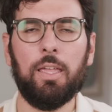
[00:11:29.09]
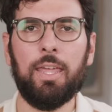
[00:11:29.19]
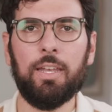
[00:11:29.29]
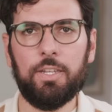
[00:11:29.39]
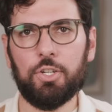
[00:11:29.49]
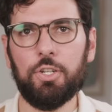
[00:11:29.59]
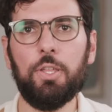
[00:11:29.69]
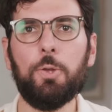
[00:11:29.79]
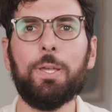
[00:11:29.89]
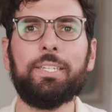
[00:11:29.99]
In addition to
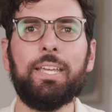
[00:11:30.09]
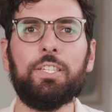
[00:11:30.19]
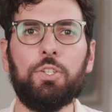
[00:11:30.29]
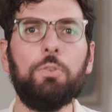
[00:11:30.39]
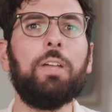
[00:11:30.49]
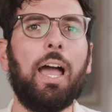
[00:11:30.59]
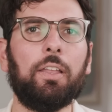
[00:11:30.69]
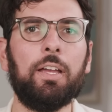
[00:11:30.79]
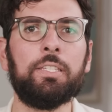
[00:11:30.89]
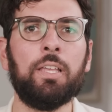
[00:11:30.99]
the USDA's new
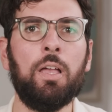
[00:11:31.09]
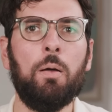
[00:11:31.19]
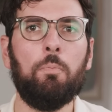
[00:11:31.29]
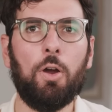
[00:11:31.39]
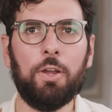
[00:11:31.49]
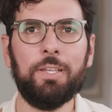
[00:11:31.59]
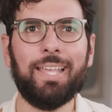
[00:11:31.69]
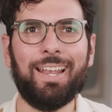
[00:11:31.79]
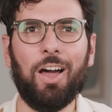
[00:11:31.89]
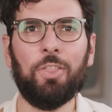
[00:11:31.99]
guidelines, Marcus
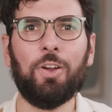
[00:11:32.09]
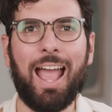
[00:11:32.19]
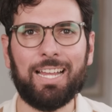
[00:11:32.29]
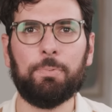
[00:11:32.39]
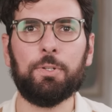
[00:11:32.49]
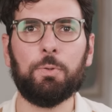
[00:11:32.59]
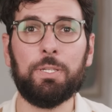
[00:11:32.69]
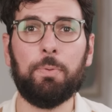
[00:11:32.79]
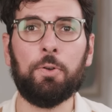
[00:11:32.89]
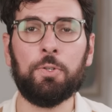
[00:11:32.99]
and other experts we
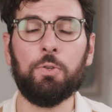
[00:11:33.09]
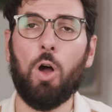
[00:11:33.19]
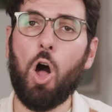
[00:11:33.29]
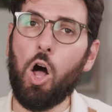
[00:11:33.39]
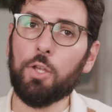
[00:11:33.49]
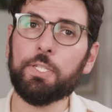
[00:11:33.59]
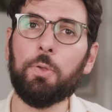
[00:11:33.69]
spoke to also